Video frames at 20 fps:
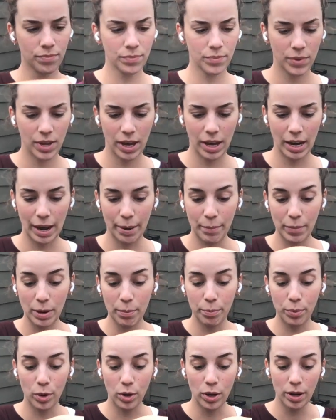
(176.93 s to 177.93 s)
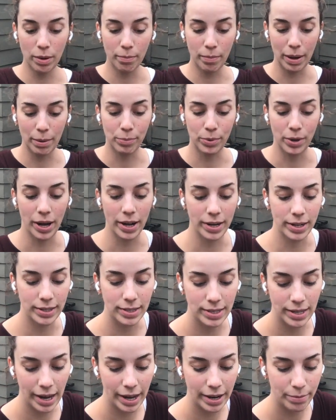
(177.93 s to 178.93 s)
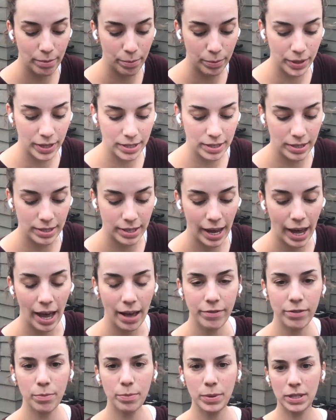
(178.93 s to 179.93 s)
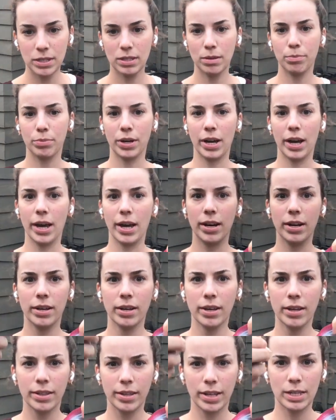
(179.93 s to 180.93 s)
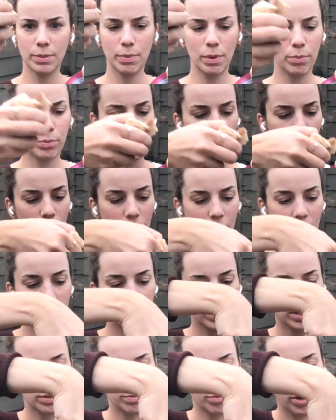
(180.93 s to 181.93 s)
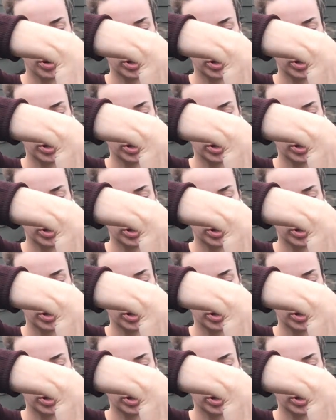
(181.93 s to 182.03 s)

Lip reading: And I'm going to put my bread inside. Remember, this is half a piece of bread that's been broken into smaller